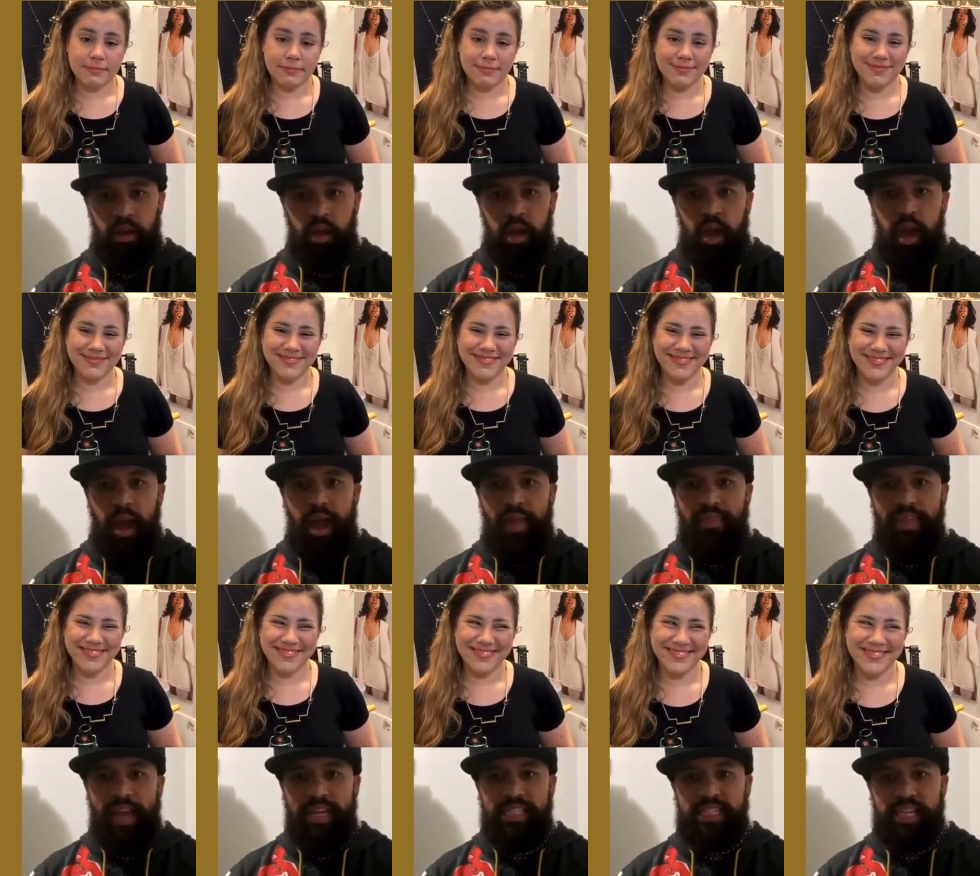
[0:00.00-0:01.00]
Speaker 1: and they
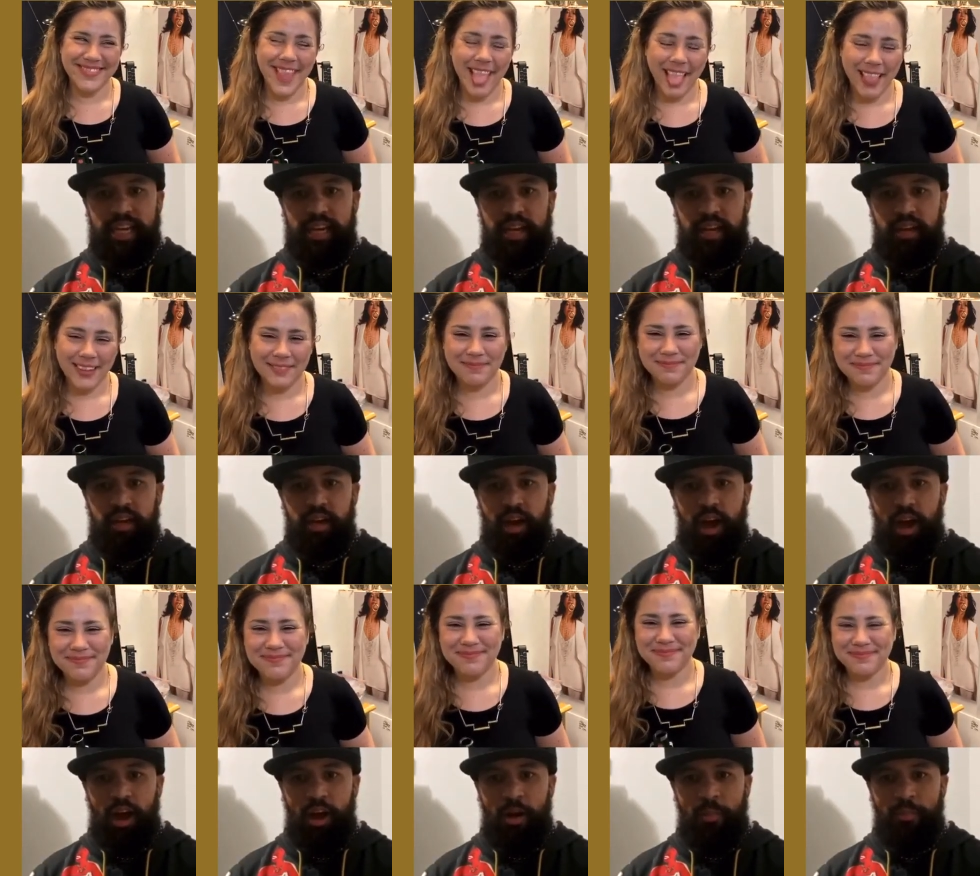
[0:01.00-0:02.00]
did
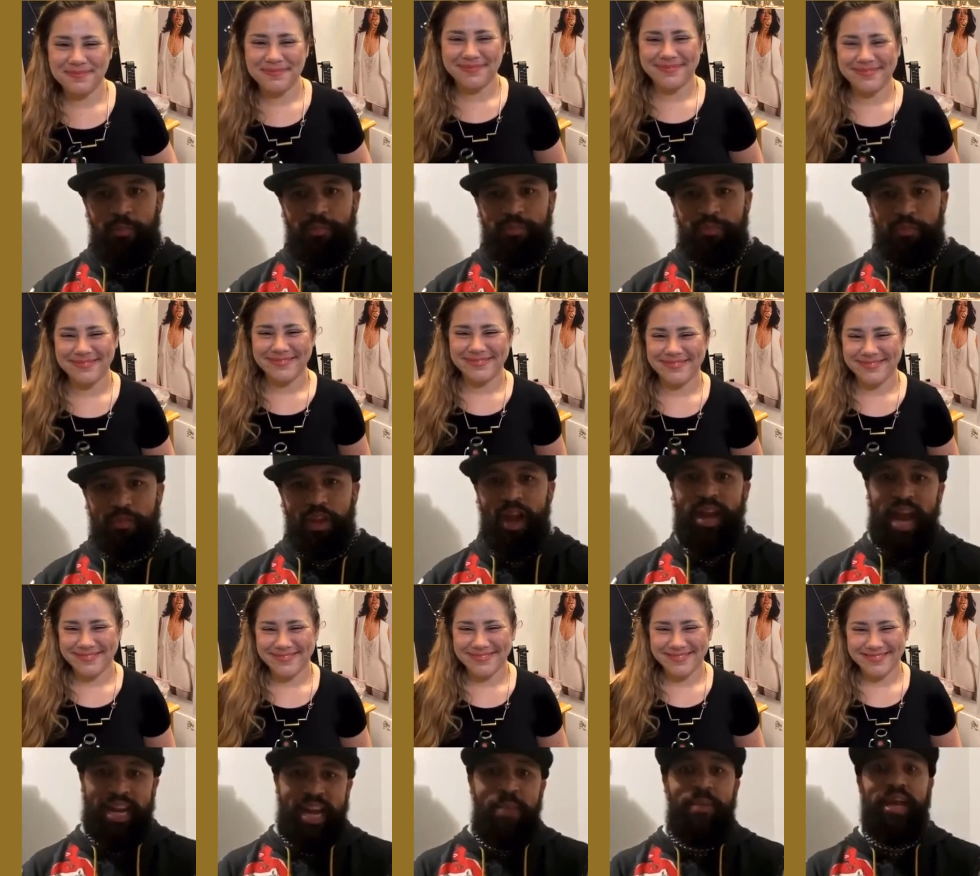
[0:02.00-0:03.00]
um, an ad
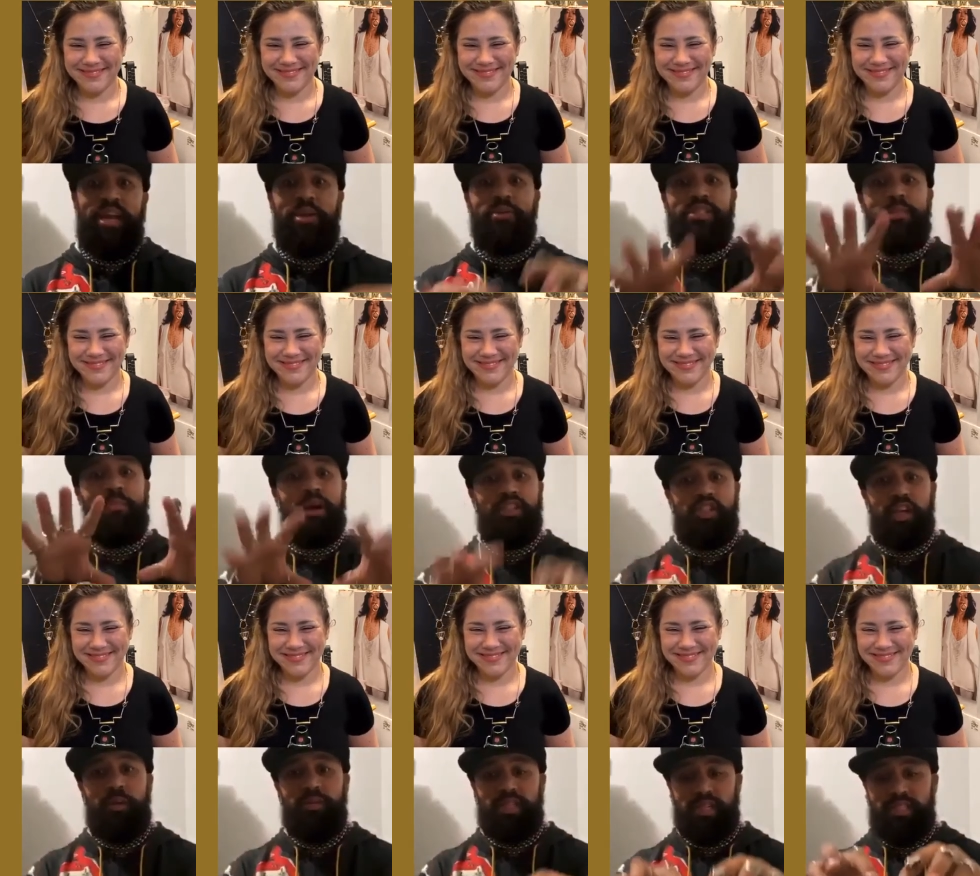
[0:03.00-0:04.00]
campaign, and it was a bunch. It was
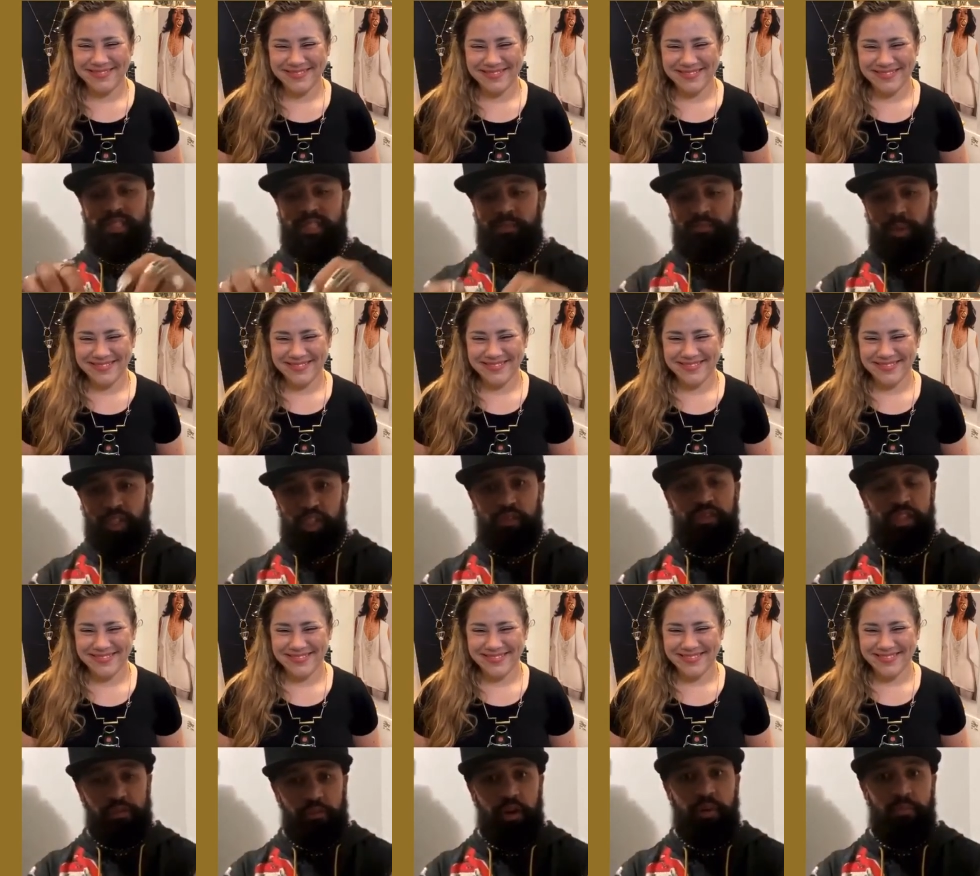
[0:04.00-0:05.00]
a bunch of
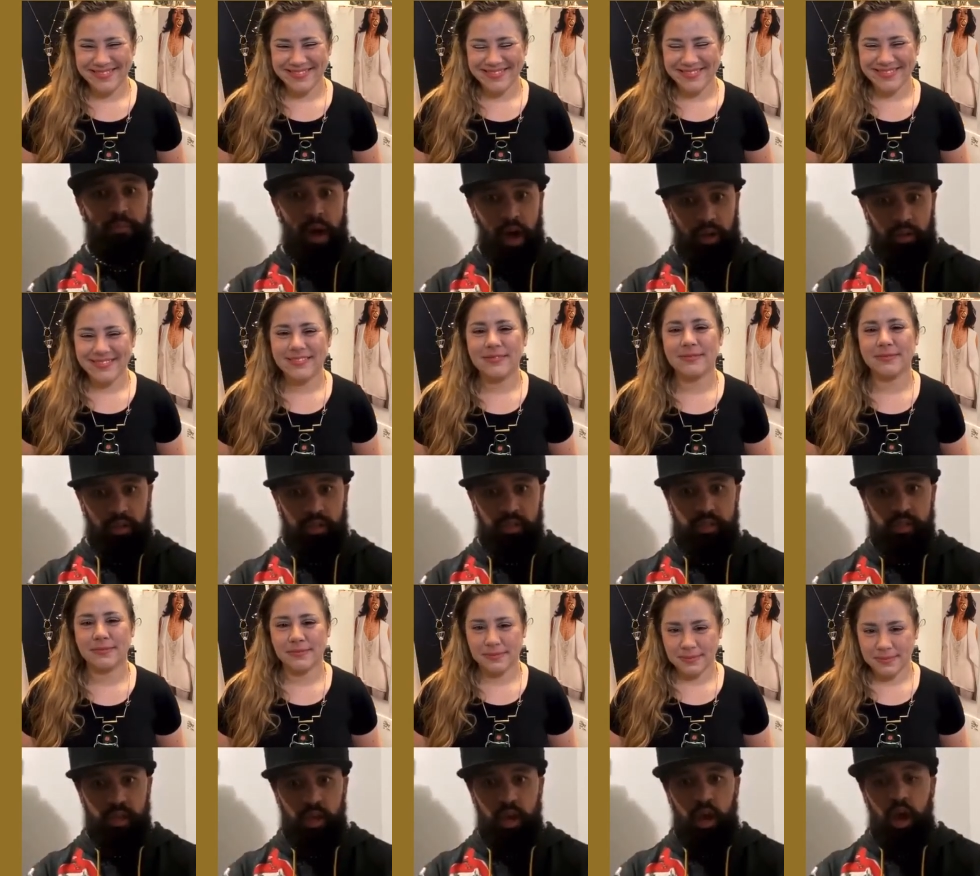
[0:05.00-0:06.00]
different models
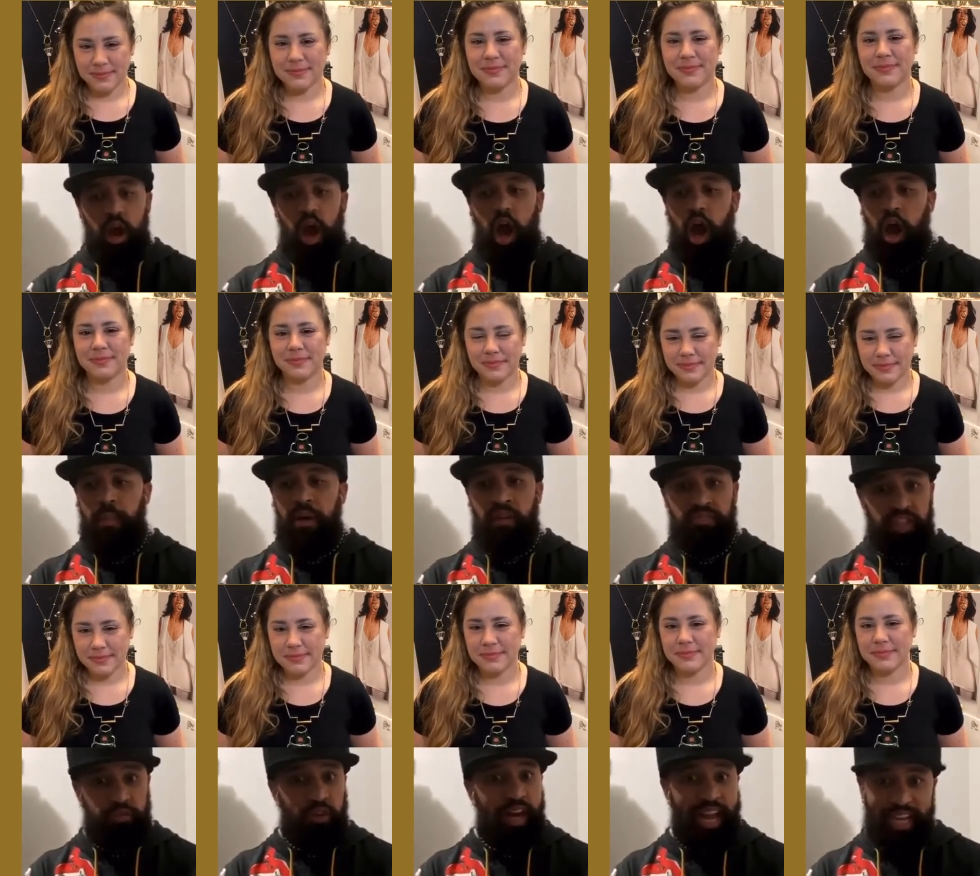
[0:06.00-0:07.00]
um, of different
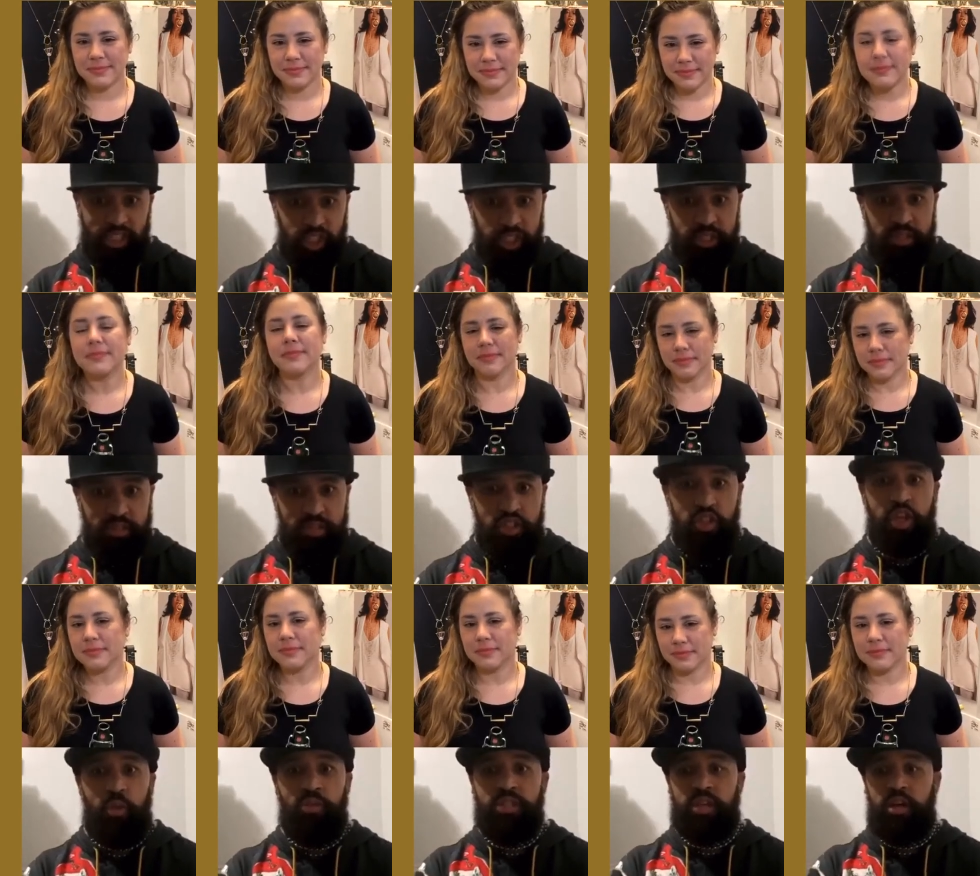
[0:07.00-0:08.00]
ages. So there was
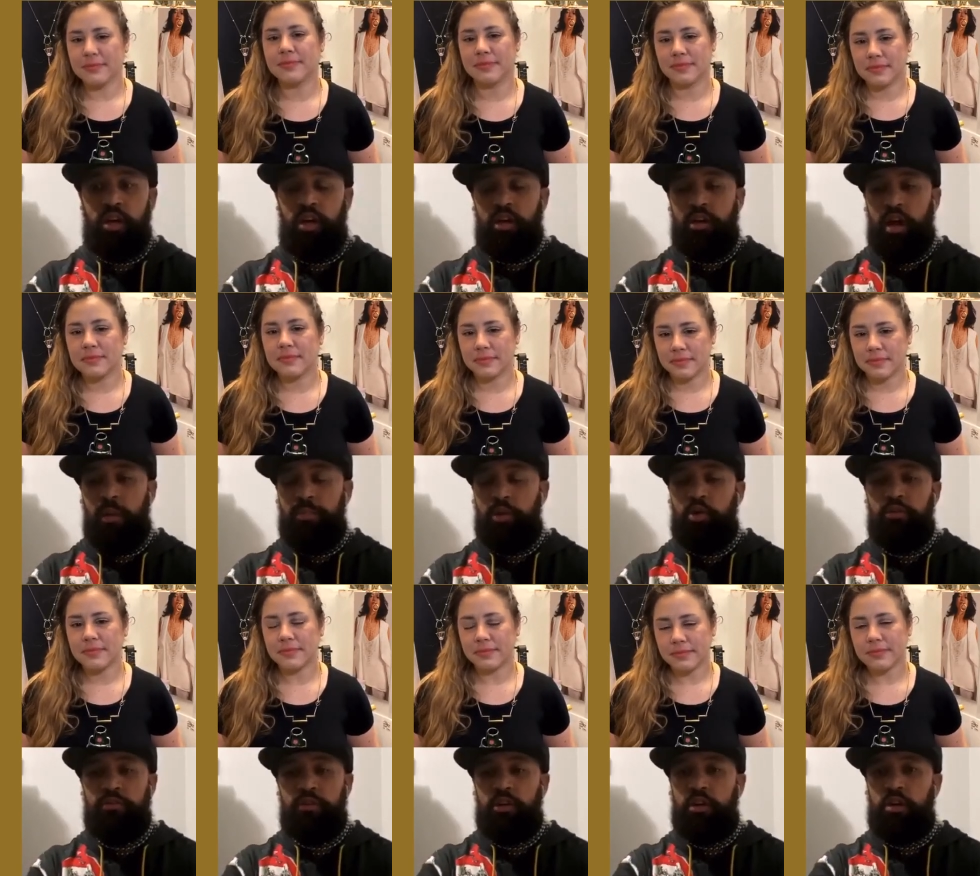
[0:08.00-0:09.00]
a, a
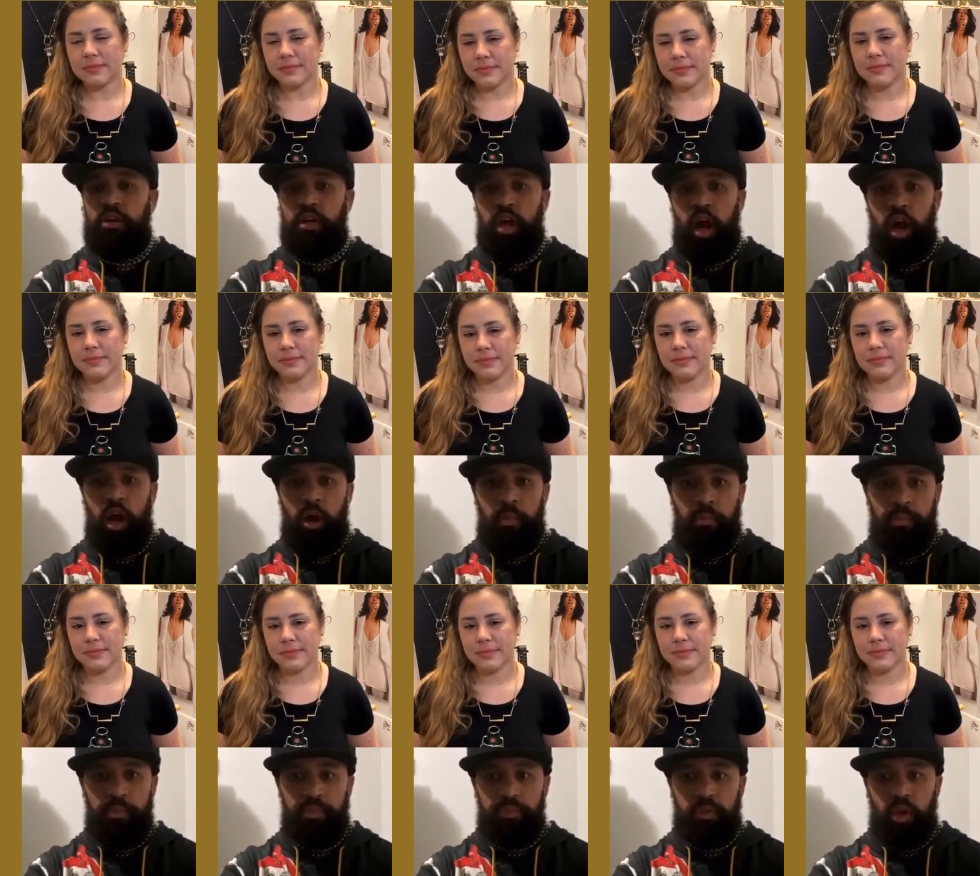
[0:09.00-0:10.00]
beautiful um,
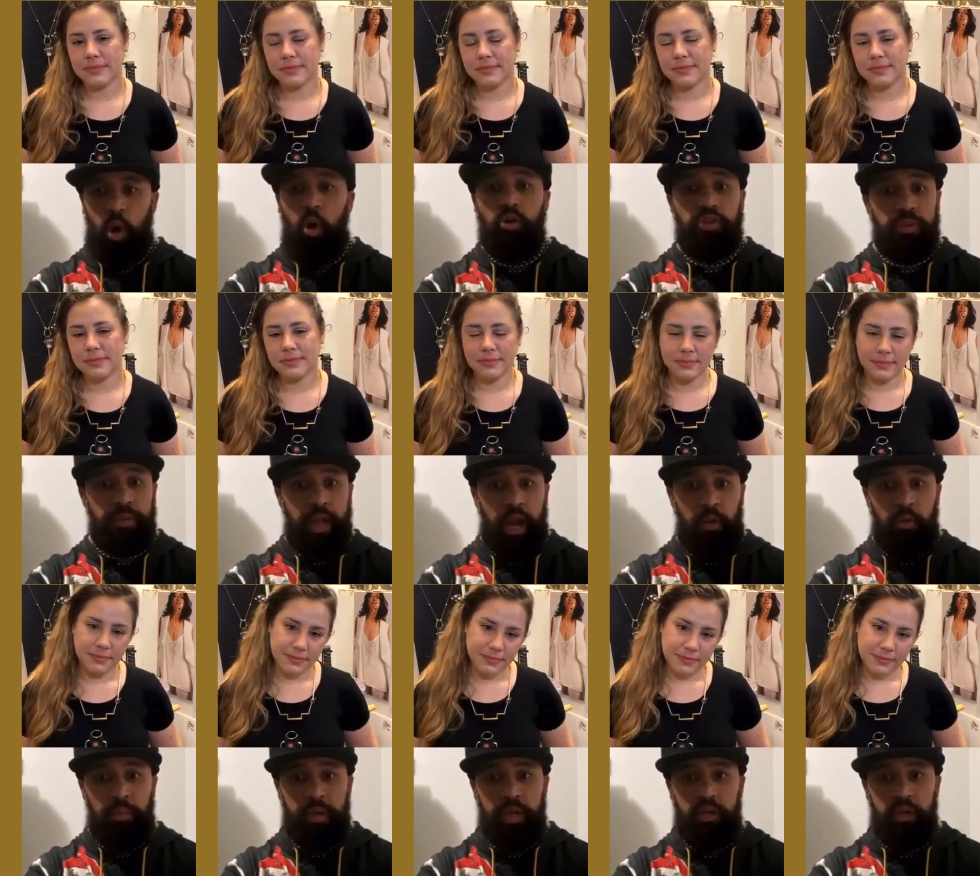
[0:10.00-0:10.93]
older black woman